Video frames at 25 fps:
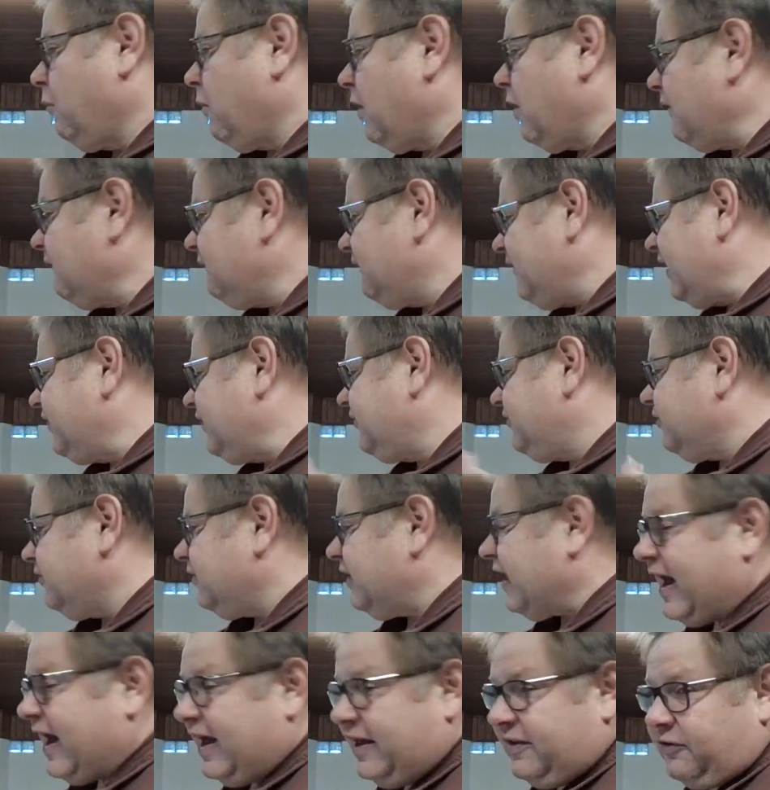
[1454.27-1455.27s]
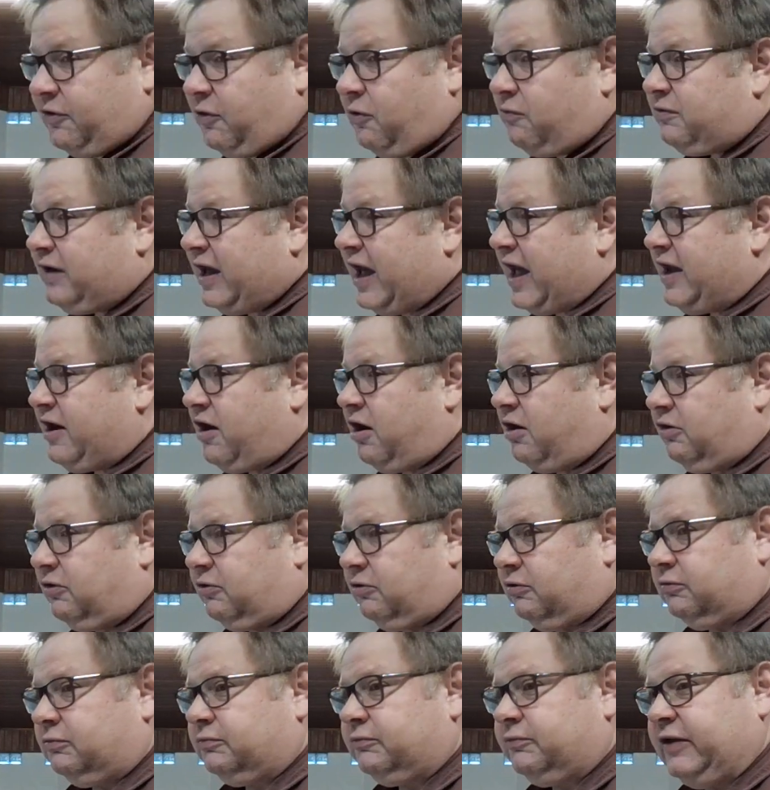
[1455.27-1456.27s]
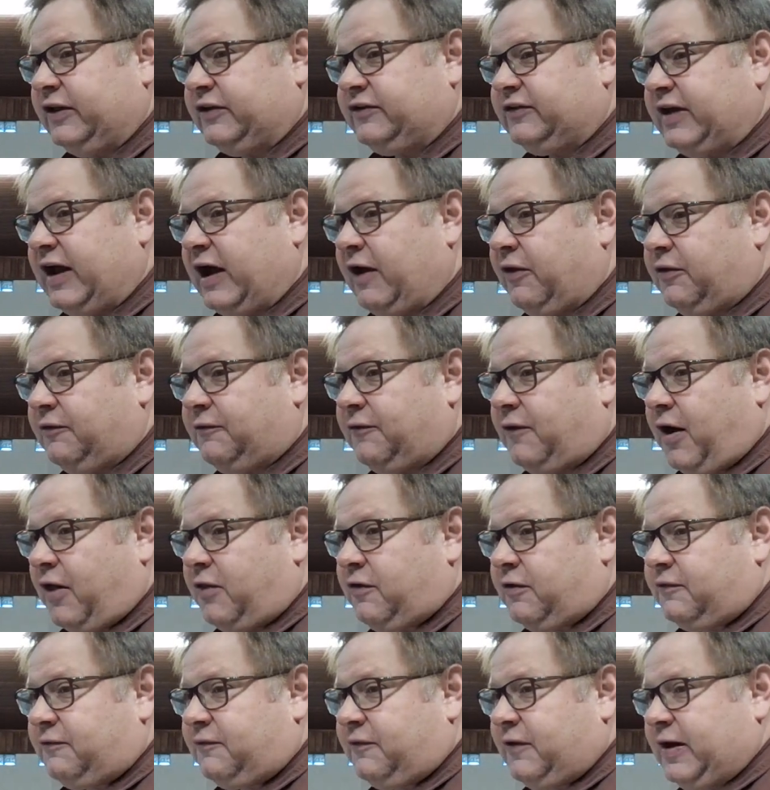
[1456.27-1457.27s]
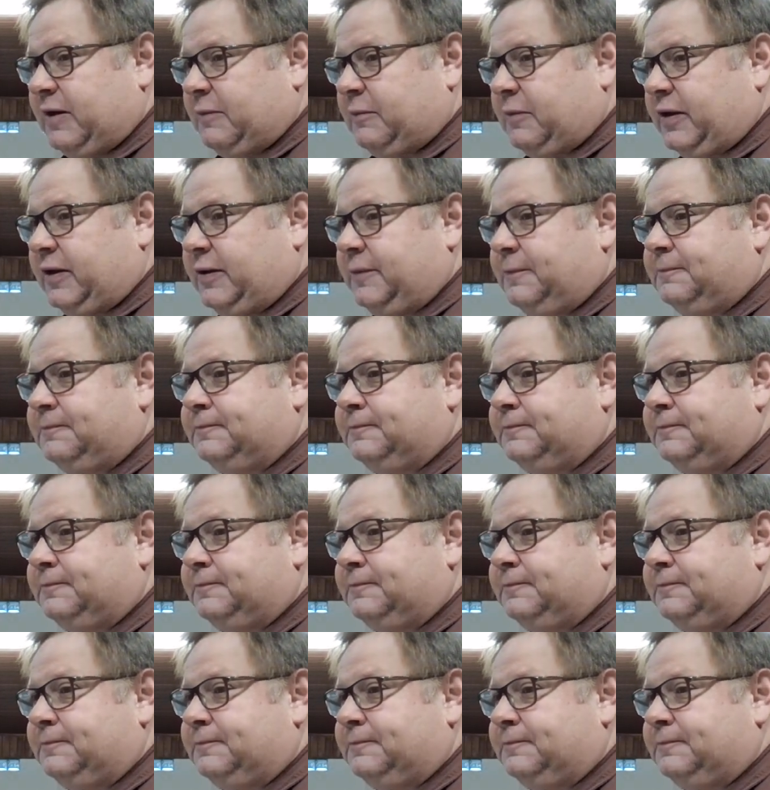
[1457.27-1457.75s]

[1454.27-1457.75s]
What if that's your dad's old gay uncle that's now the father of the family?